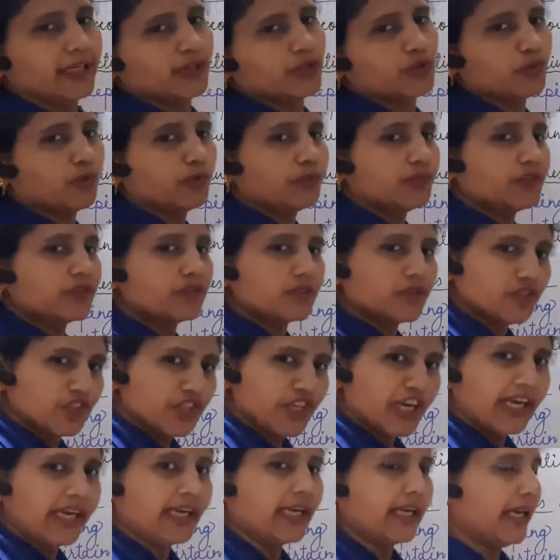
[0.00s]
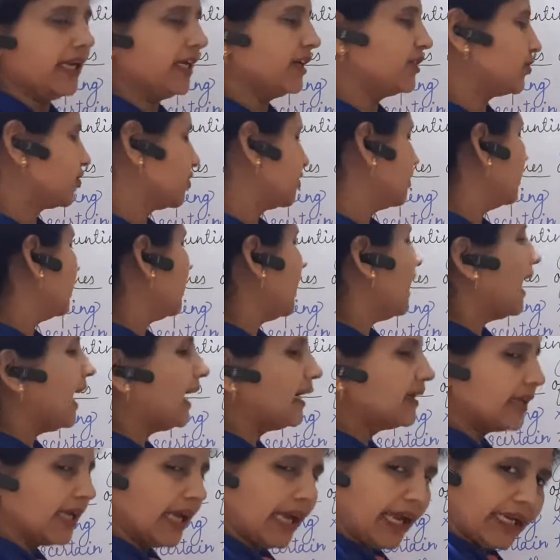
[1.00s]
to check it
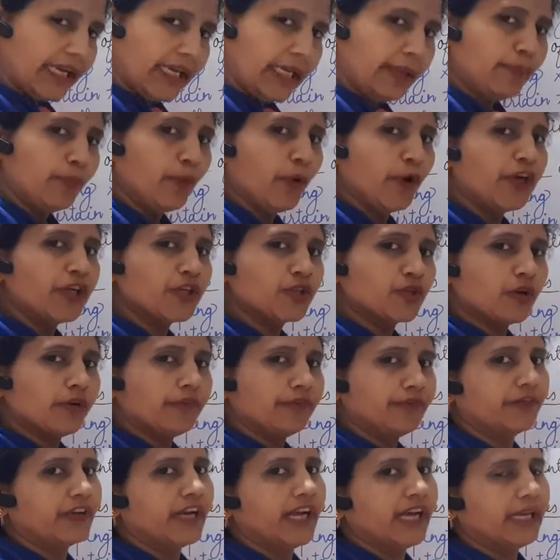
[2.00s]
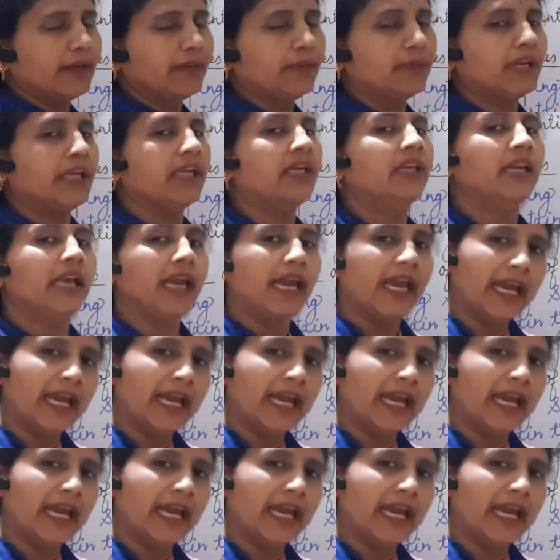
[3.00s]
at any point of time in